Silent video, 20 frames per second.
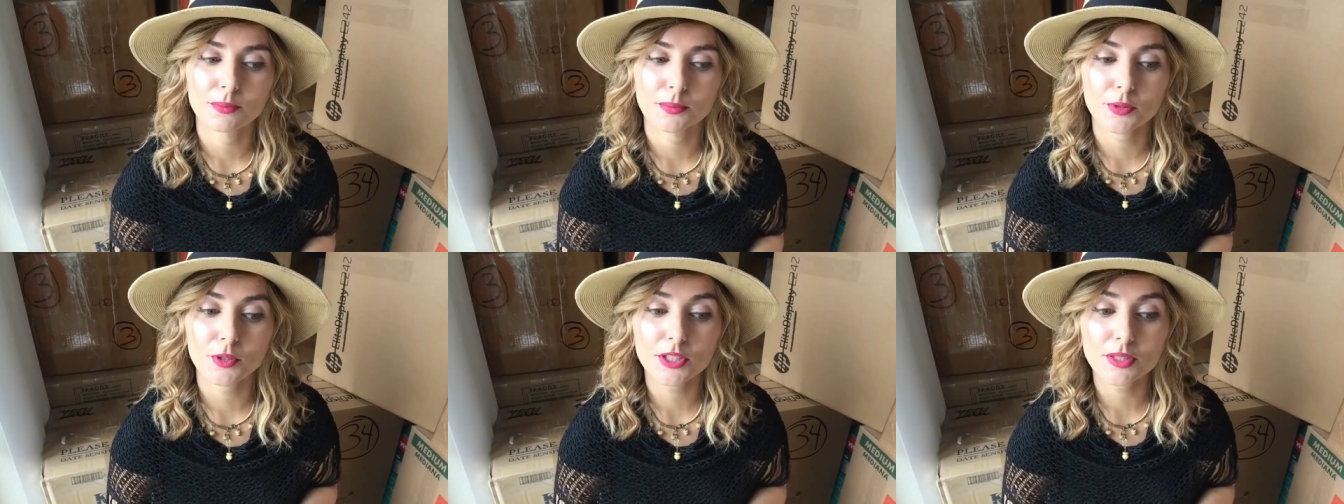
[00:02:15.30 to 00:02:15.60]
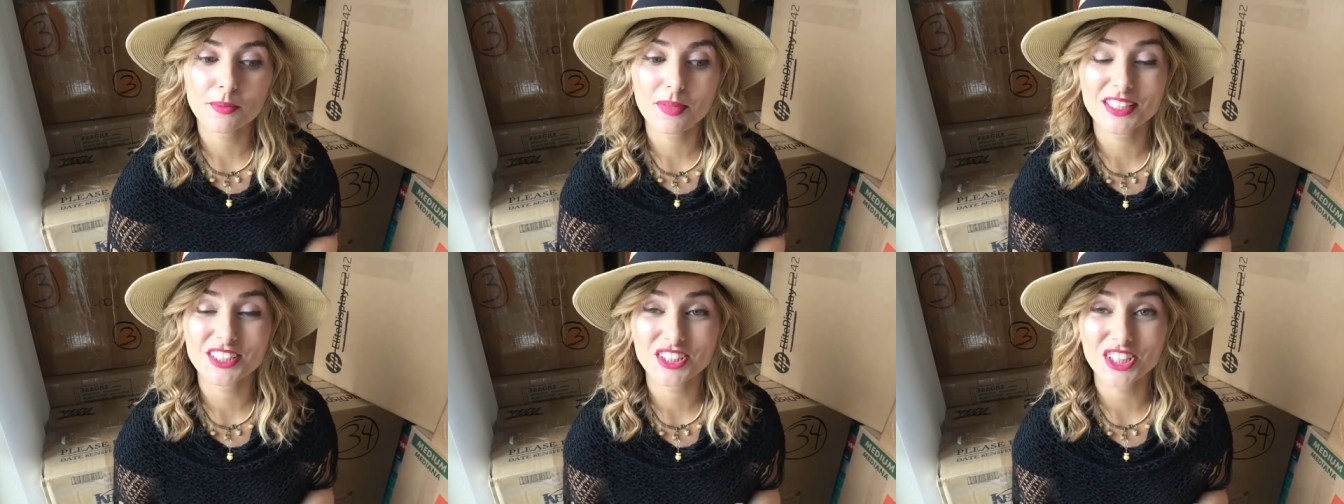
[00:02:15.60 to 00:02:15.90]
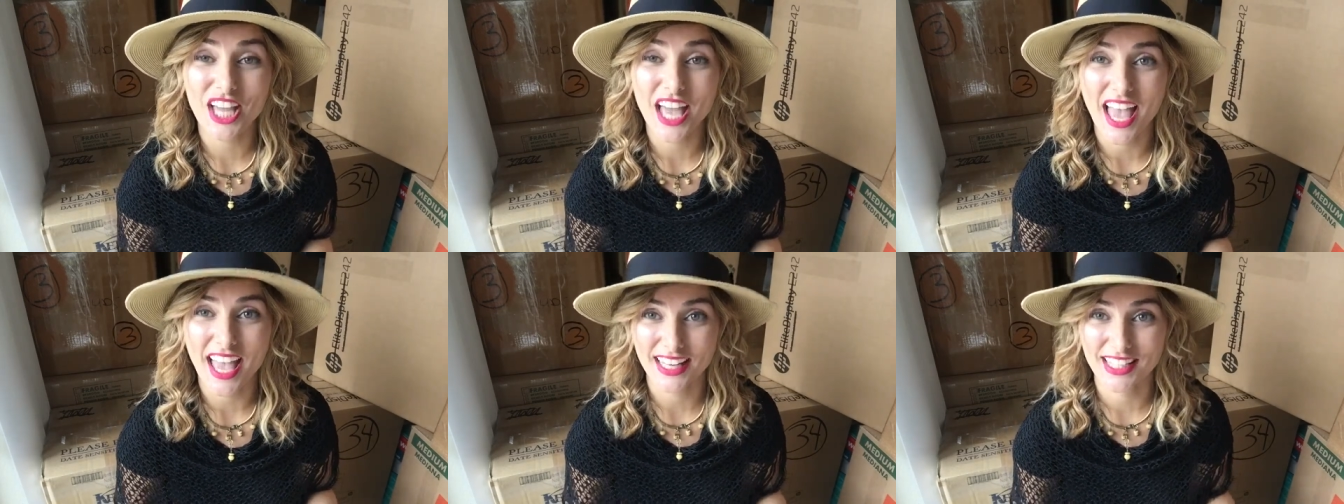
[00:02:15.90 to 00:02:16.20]
pretty
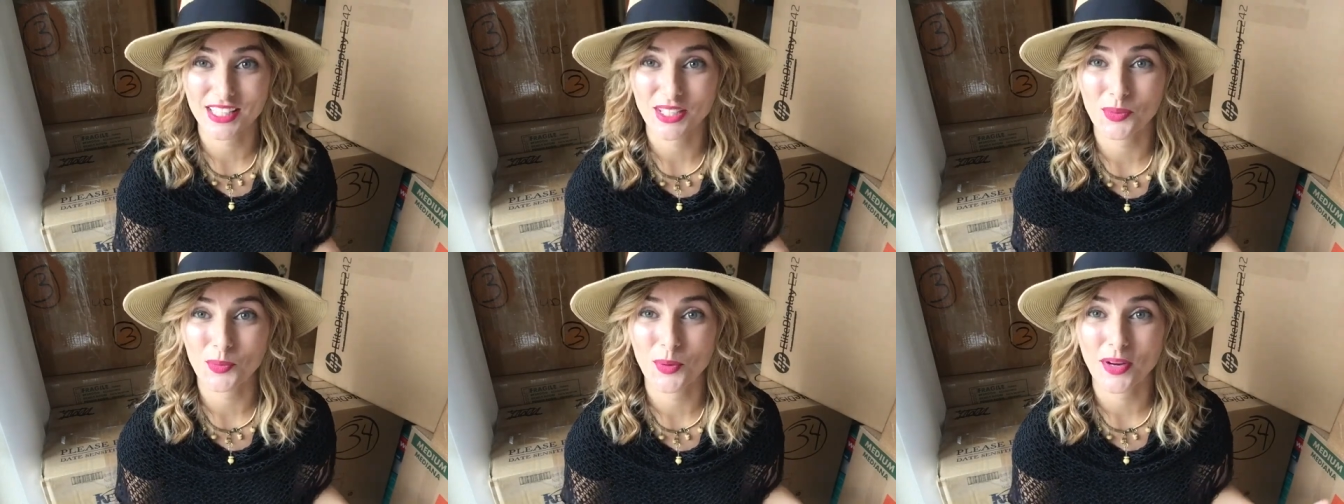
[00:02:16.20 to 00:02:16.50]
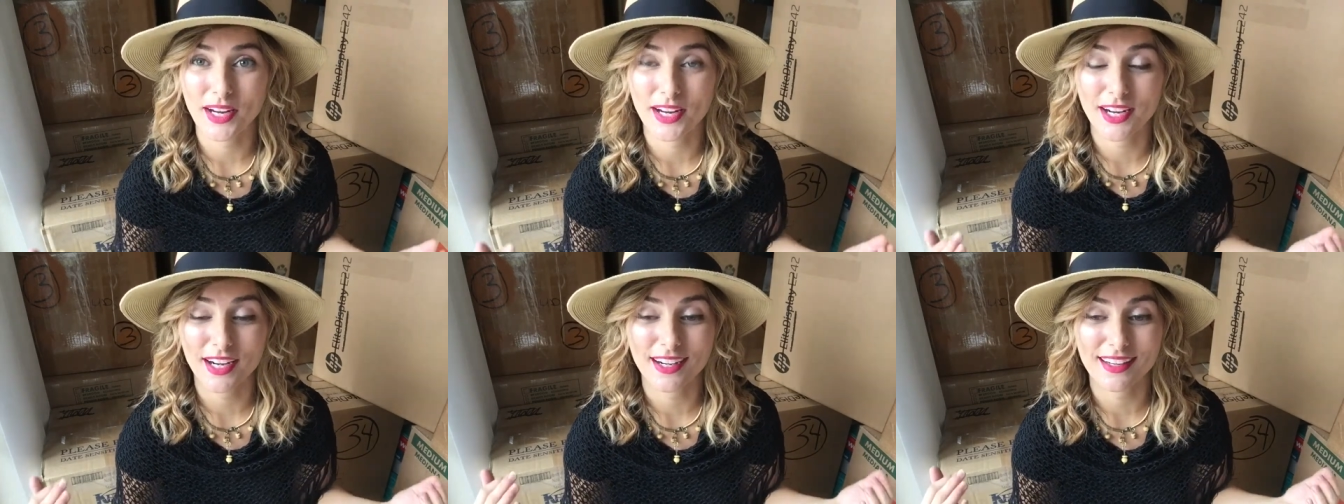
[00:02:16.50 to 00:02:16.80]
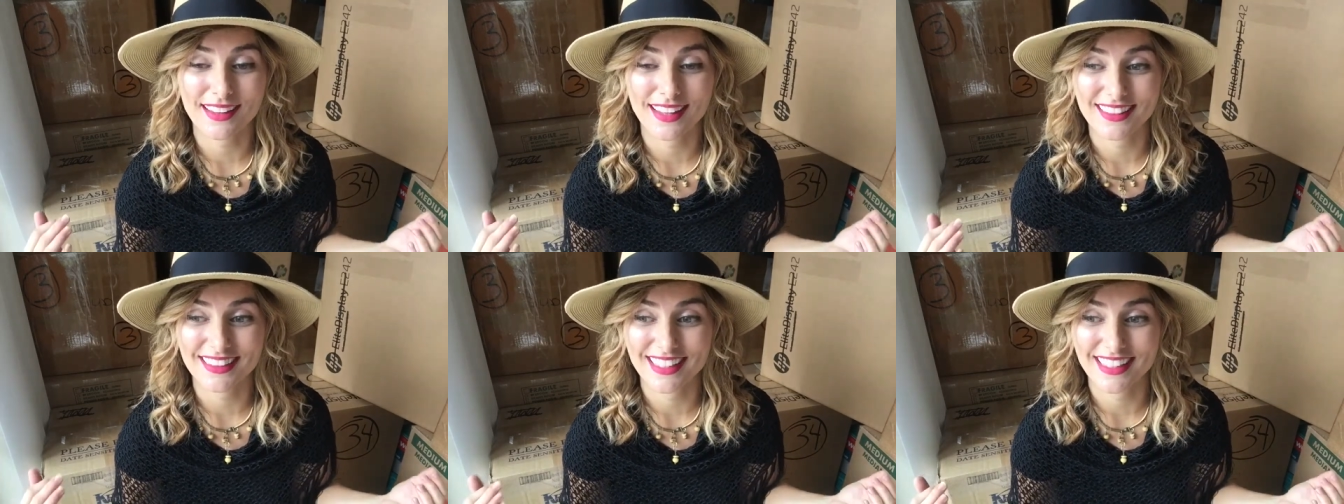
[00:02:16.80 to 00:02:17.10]
much
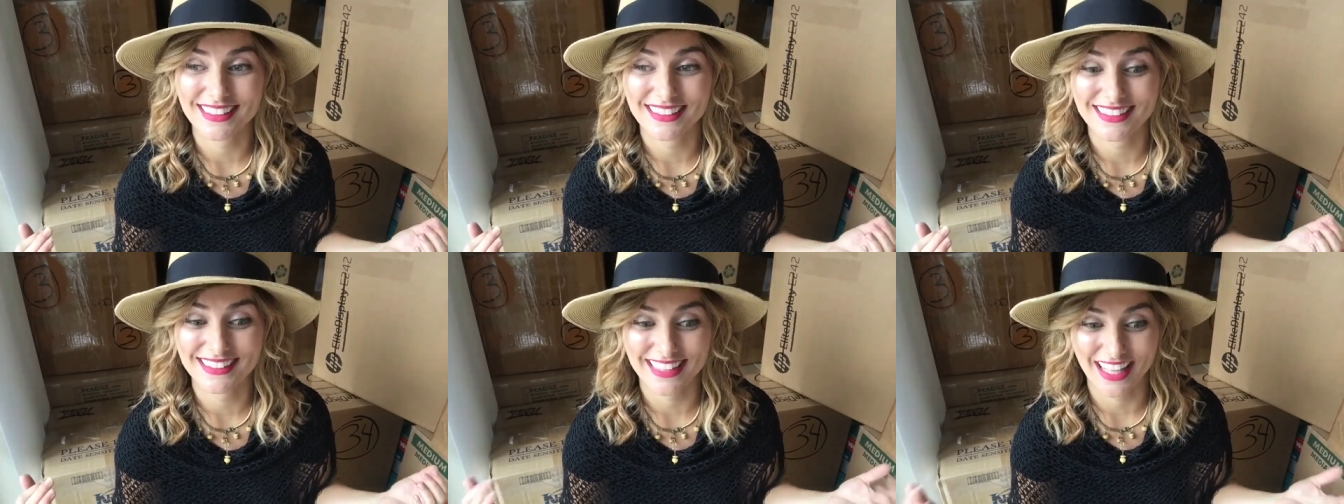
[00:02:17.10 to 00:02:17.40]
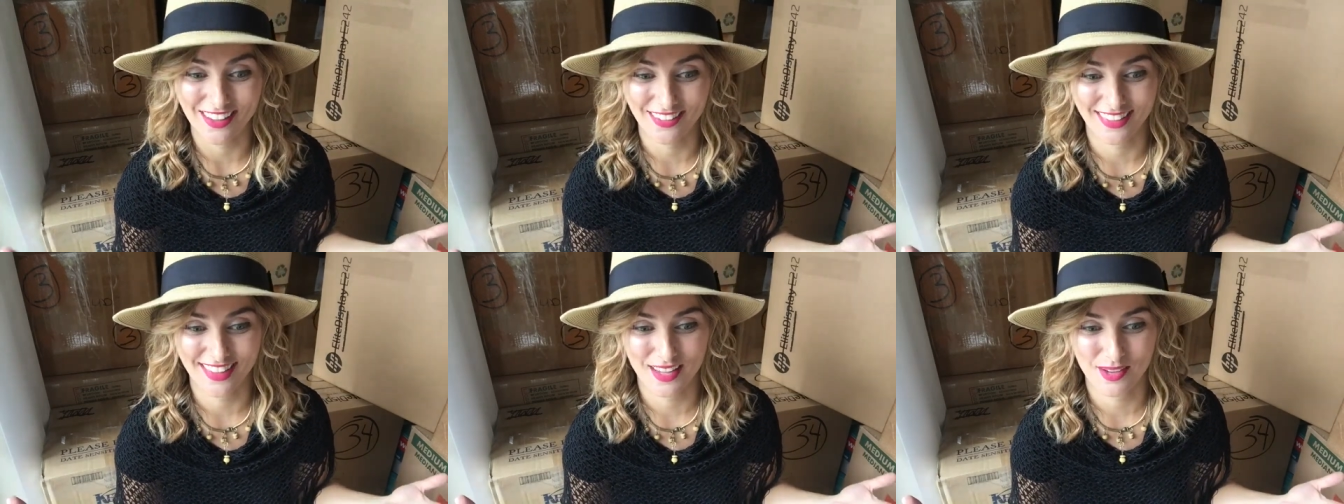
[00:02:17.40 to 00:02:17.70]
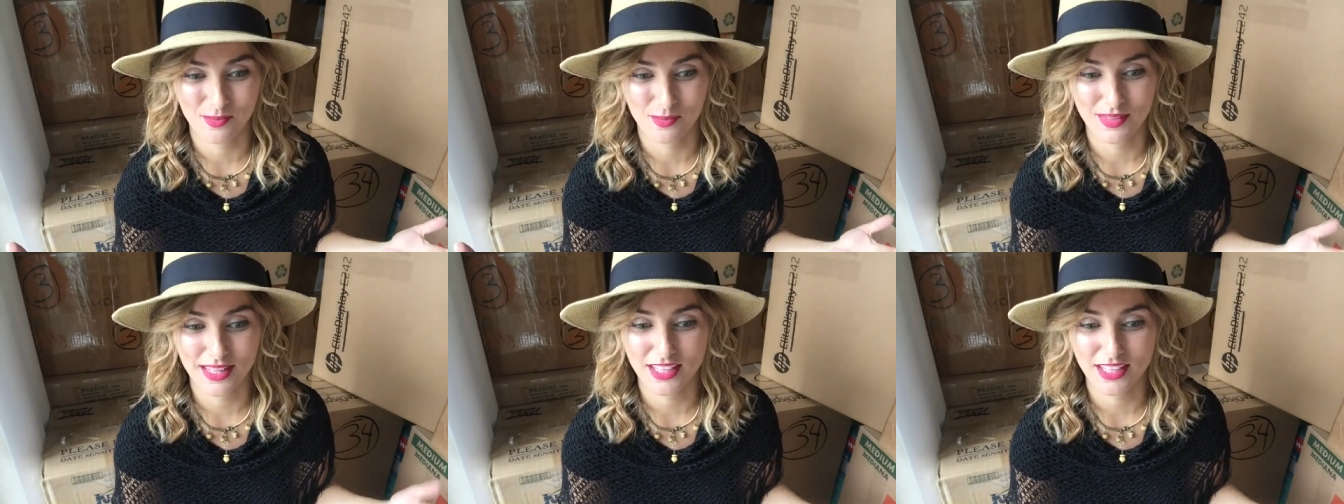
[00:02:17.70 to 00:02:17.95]
anywhere that they sell them,